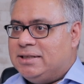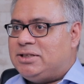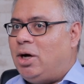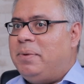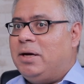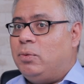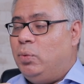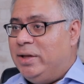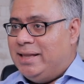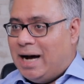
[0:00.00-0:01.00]
this topic
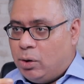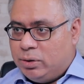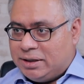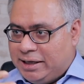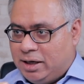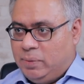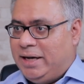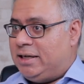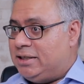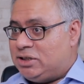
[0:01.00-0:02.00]
without the
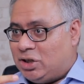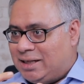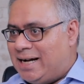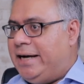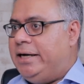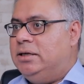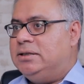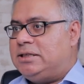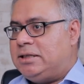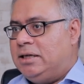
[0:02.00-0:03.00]
awareness or the
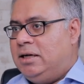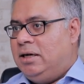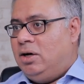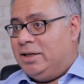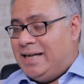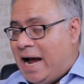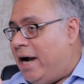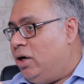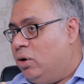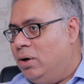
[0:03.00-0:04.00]
guidance or the
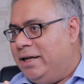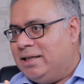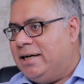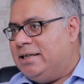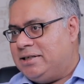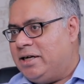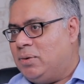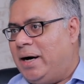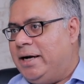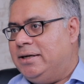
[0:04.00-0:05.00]
hand-holding that is
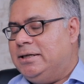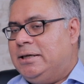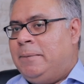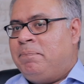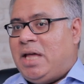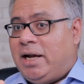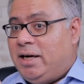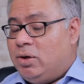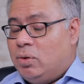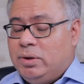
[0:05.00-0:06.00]
required. And
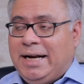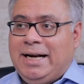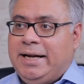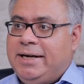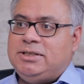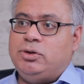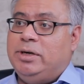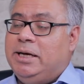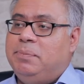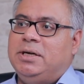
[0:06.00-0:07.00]
it only leads to
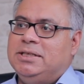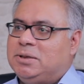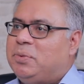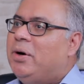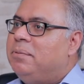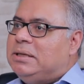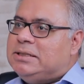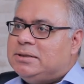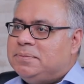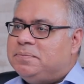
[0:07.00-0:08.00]
deeper
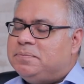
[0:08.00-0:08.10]
disappointments.